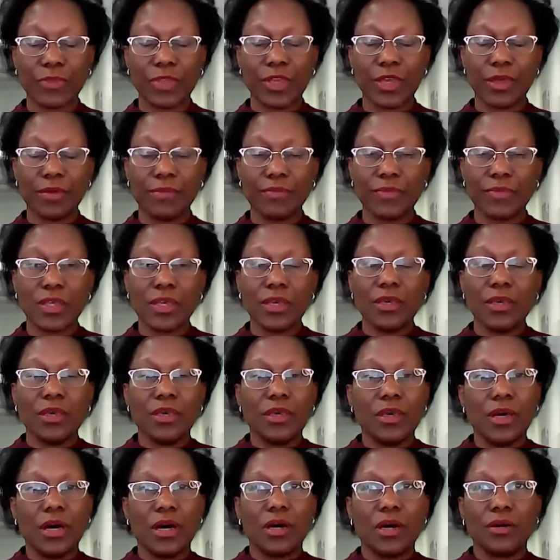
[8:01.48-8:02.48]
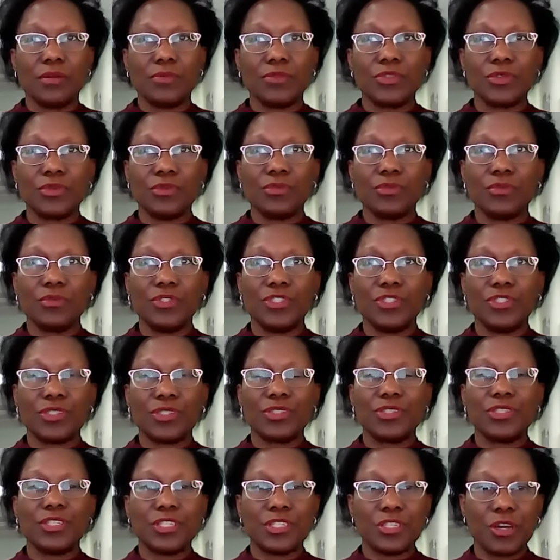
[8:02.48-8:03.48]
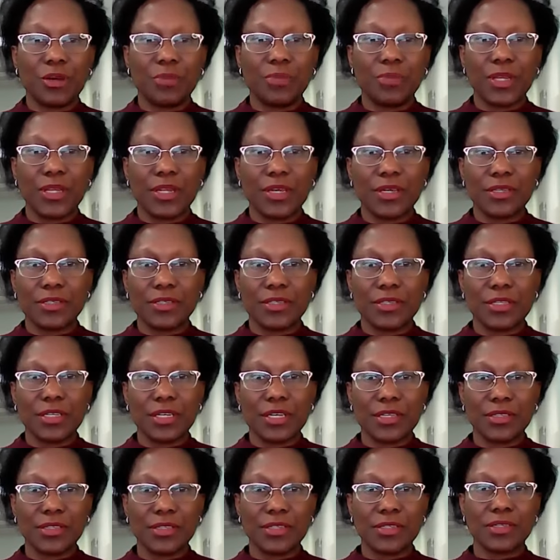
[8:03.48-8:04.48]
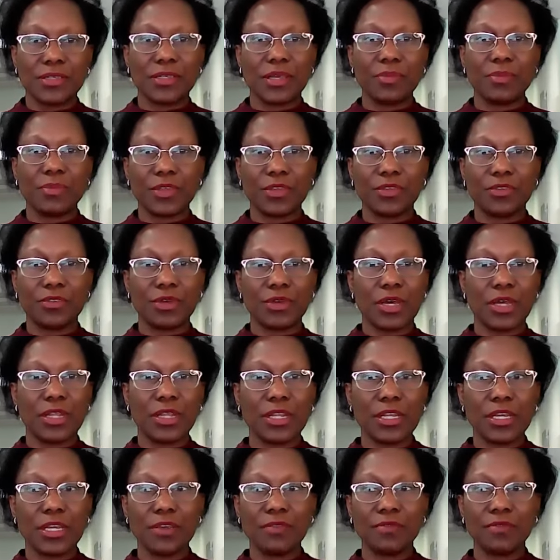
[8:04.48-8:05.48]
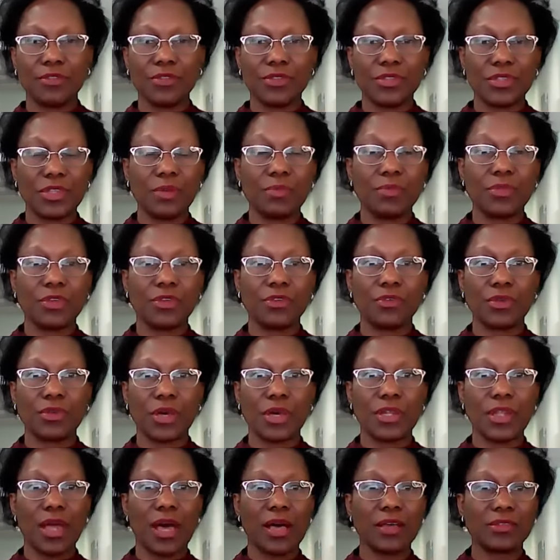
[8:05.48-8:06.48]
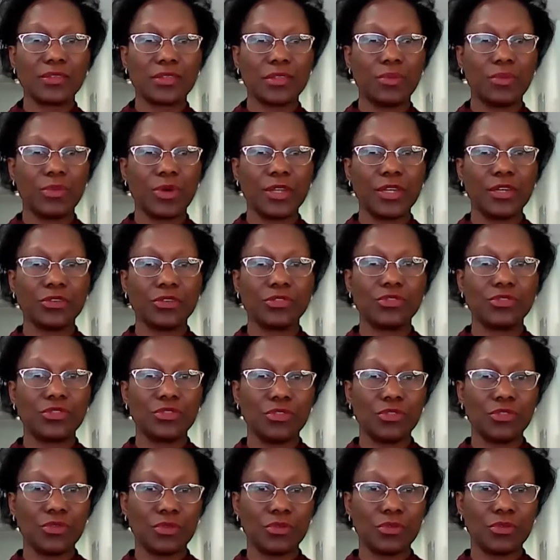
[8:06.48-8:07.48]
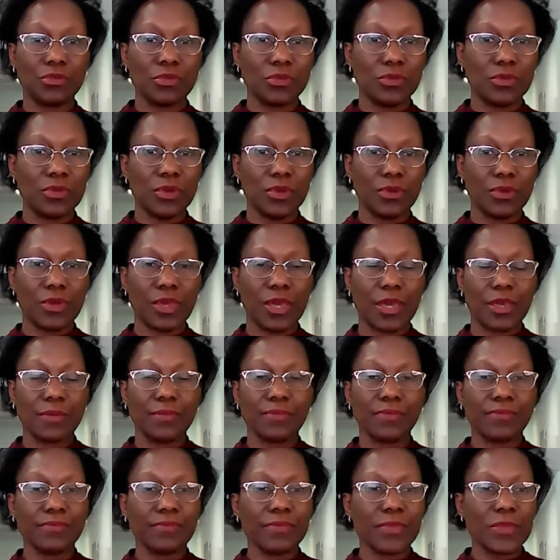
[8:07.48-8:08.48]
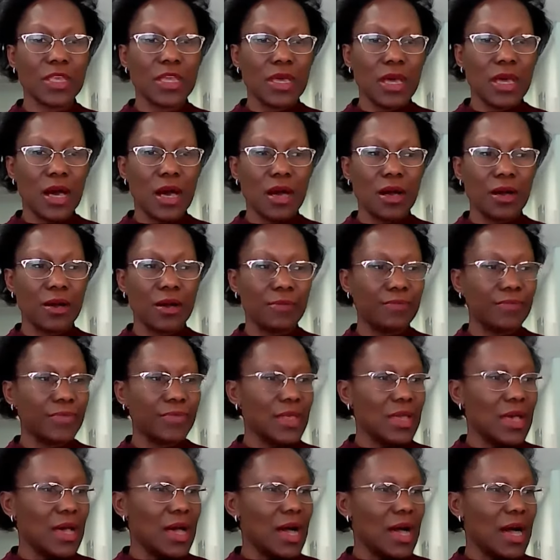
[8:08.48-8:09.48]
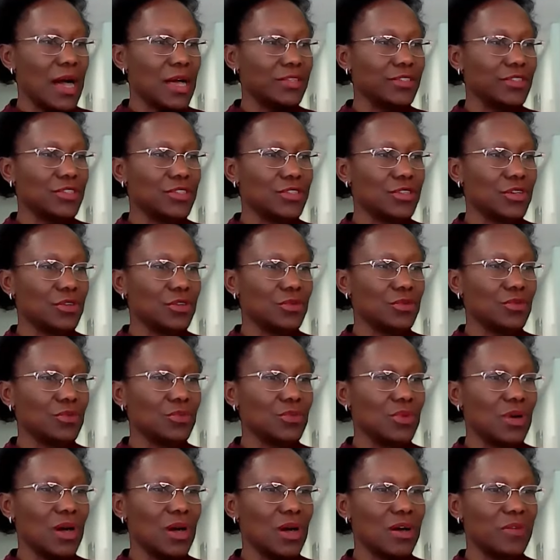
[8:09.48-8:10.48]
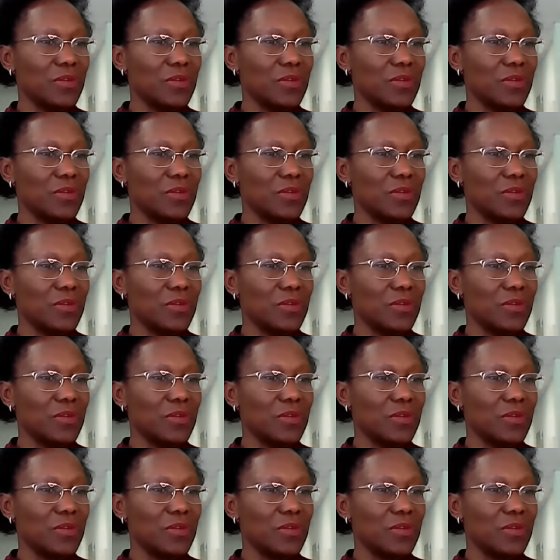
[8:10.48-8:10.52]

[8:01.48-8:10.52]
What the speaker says: Okay. So just determine and see, is this something you can leave or something you can ask someone else to do? Okay. Um, and so